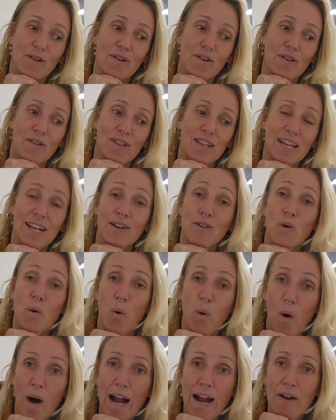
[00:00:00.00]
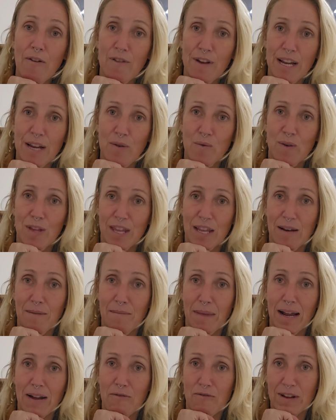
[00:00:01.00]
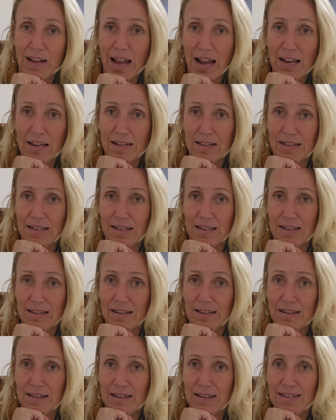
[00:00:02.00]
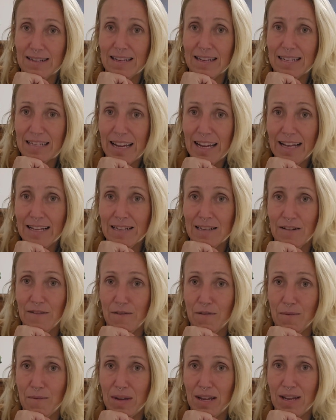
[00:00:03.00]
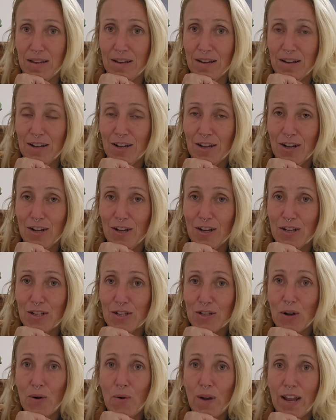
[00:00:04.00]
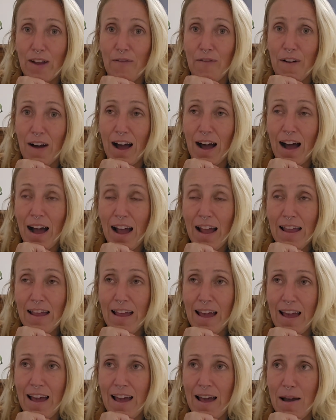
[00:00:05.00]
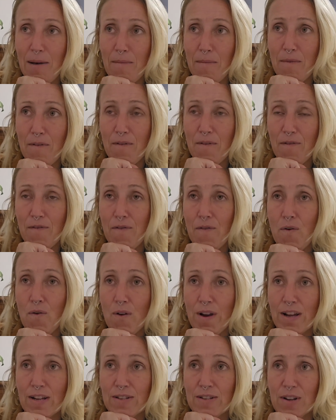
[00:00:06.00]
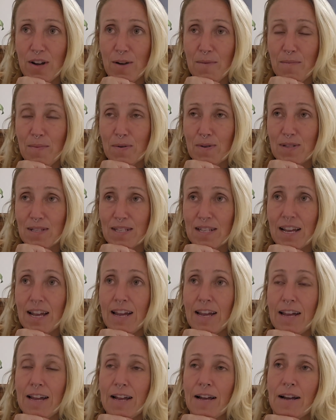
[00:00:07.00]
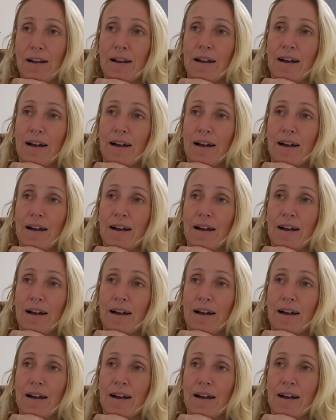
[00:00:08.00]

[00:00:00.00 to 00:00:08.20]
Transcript: inquiry within my reality. It dictates it for me. So if I am, for example's sake,